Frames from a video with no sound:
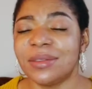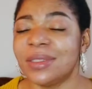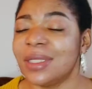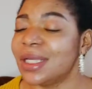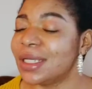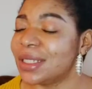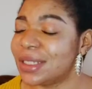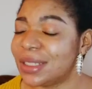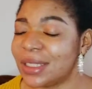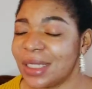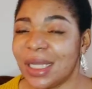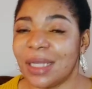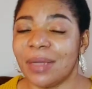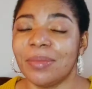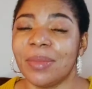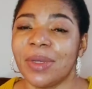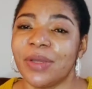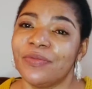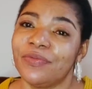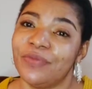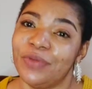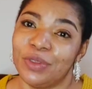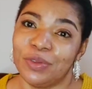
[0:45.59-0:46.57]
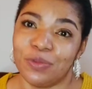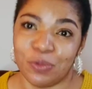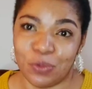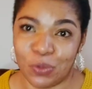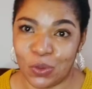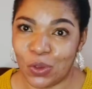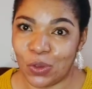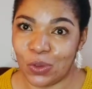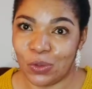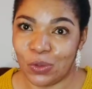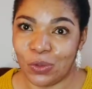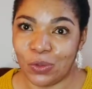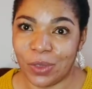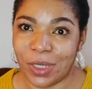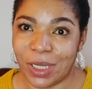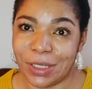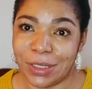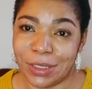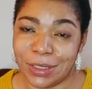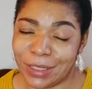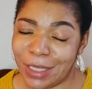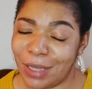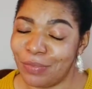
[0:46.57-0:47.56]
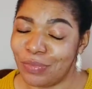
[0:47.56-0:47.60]
Next time my face will not look like
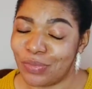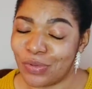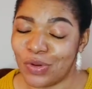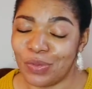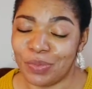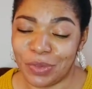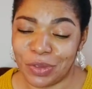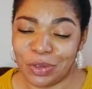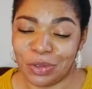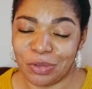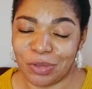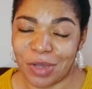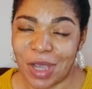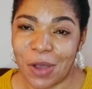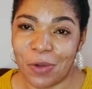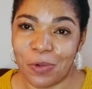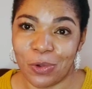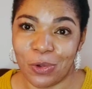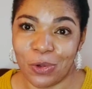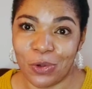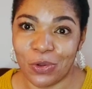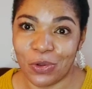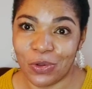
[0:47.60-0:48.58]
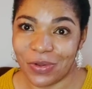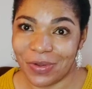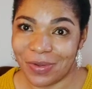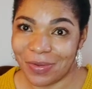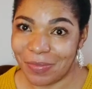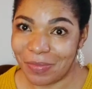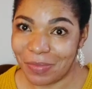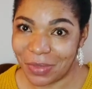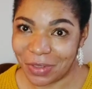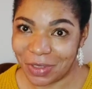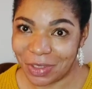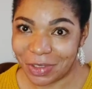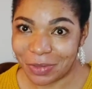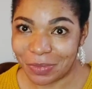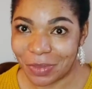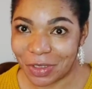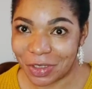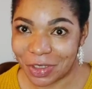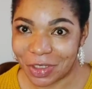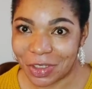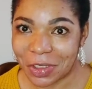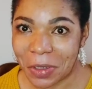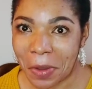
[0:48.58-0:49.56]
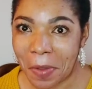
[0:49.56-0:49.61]
this. I promise you I will look much,
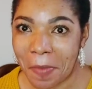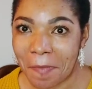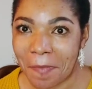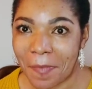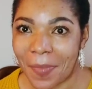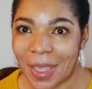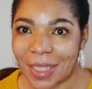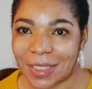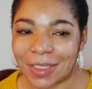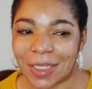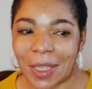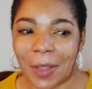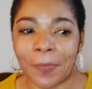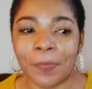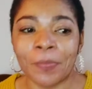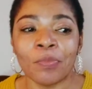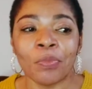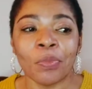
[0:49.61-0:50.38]
much better.